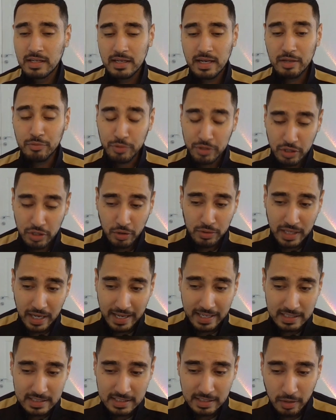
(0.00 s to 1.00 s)
And we know that
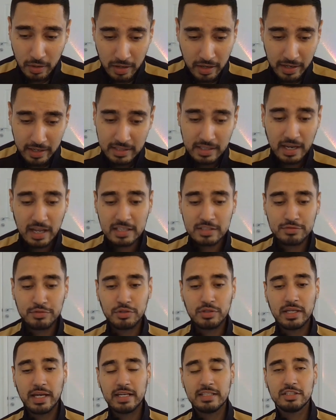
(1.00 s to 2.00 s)
Inter, in the last few
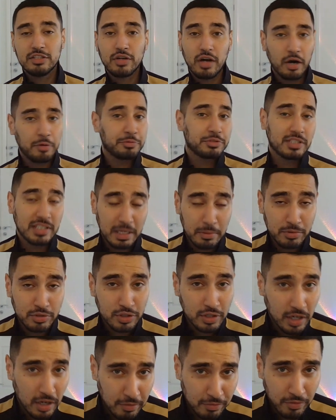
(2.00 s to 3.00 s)
days, you know, I wasn't able to
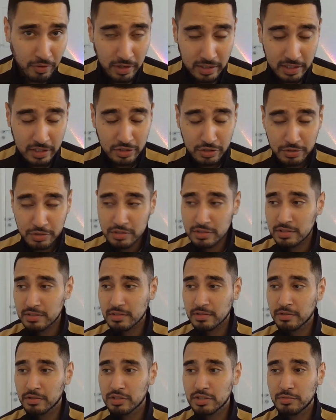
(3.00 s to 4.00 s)
cover it, the news,
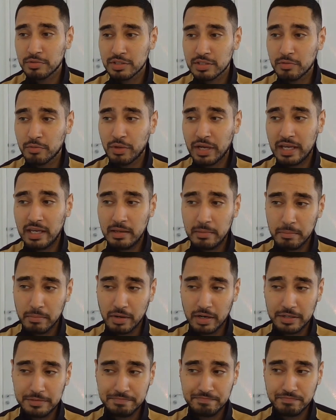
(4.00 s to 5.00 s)
because I was away,
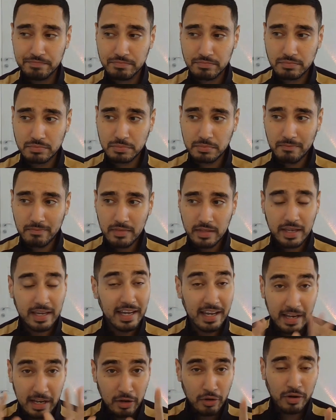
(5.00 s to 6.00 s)
but
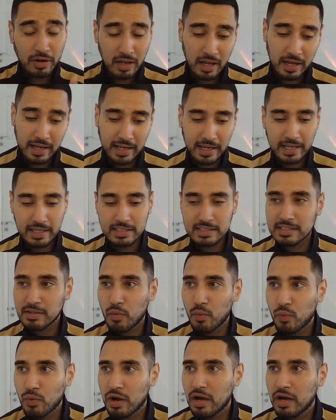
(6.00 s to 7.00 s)
it looked like Inter
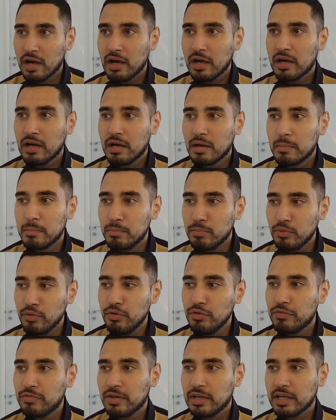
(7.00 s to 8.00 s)
were
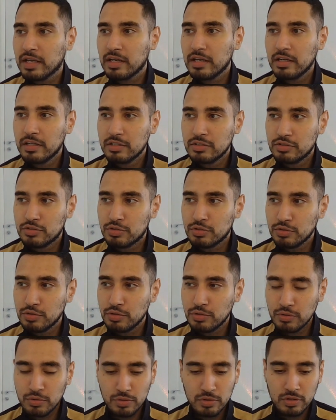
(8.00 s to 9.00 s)
moving
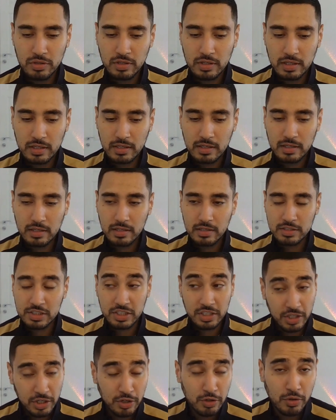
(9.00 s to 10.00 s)
to
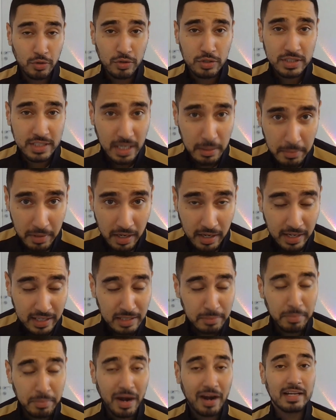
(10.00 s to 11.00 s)
secure Scamacca,
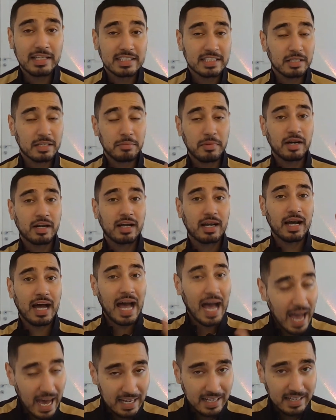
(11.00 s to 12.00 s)
and apparently Scamacca
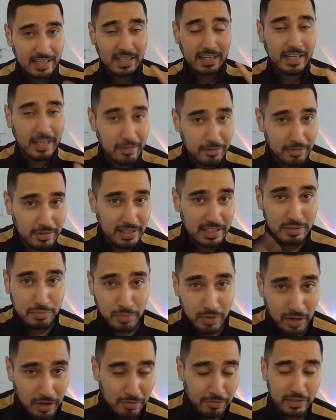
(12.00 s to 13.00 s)
had given his
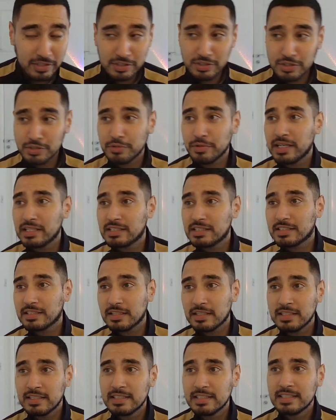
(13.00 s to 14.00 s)
preference to Inter.